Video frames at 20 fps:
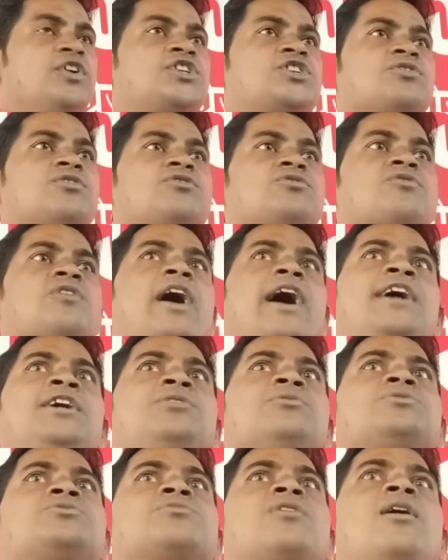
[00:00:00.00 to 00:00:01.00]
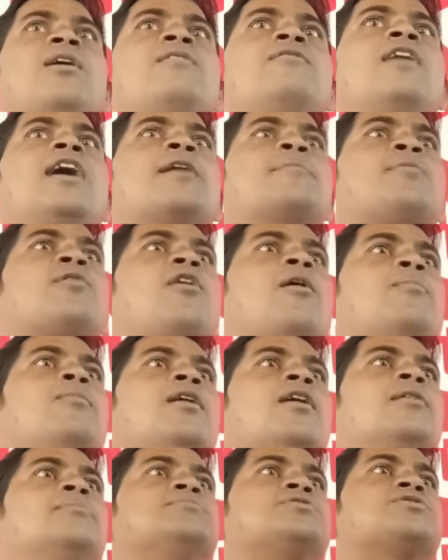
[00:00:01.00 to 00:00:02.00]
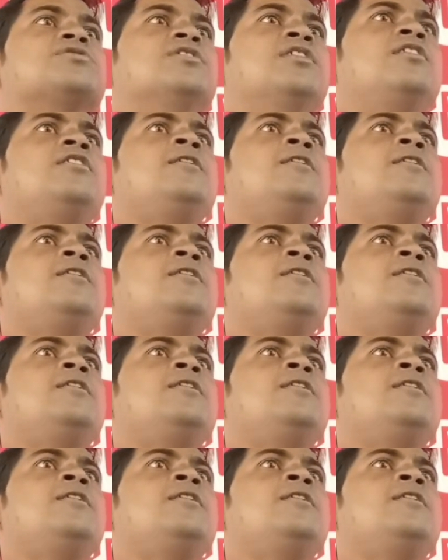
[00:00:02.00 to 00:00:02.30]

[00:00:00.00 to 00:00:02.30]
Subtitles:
We should try to solve our problems